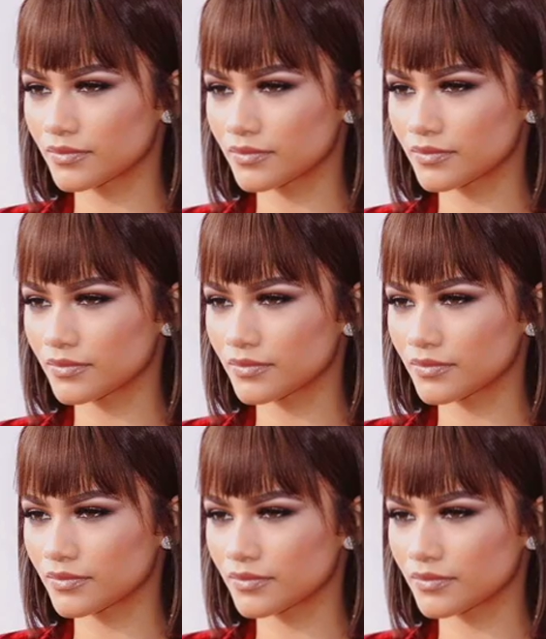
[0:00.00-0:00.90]

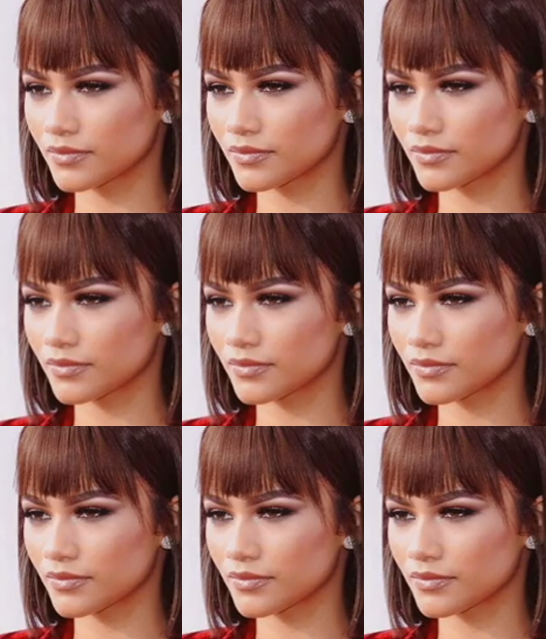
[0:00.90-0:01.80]

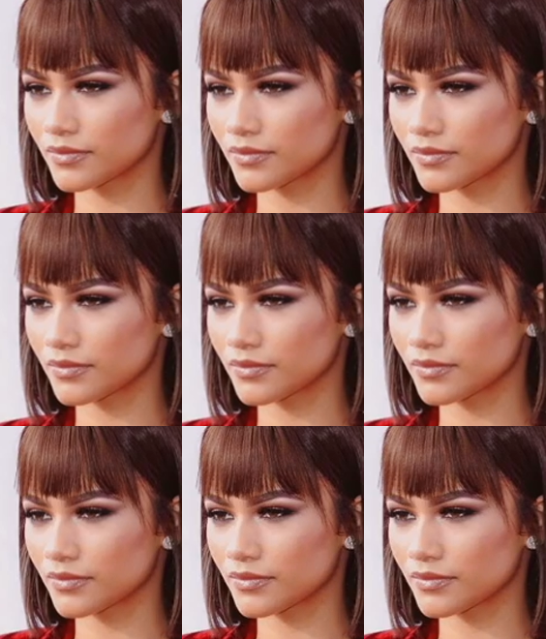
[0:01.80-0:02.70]

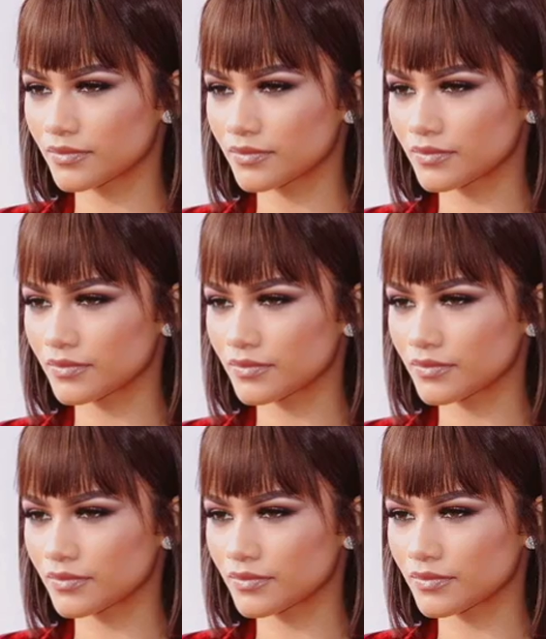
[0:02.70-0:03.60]

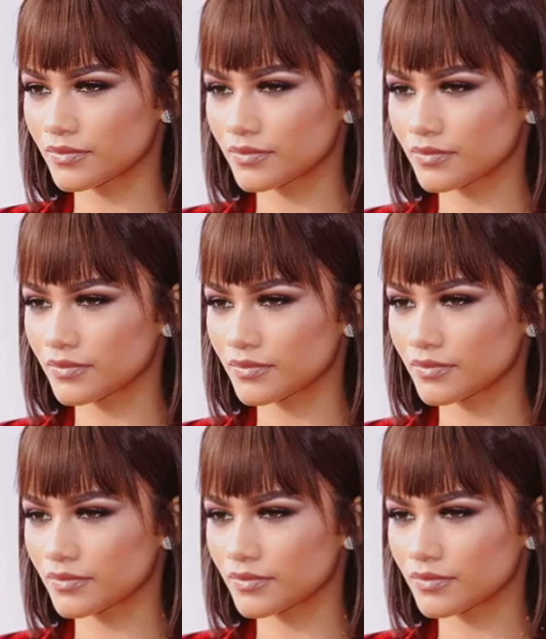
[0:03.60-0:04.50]

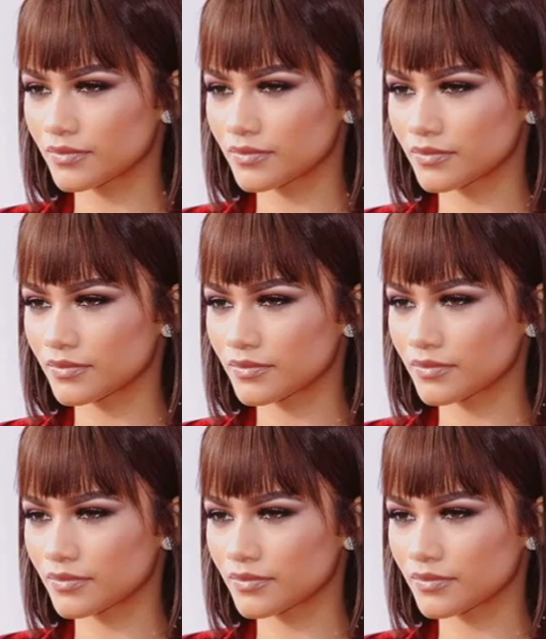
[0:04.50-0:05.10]
This person isn't speaking.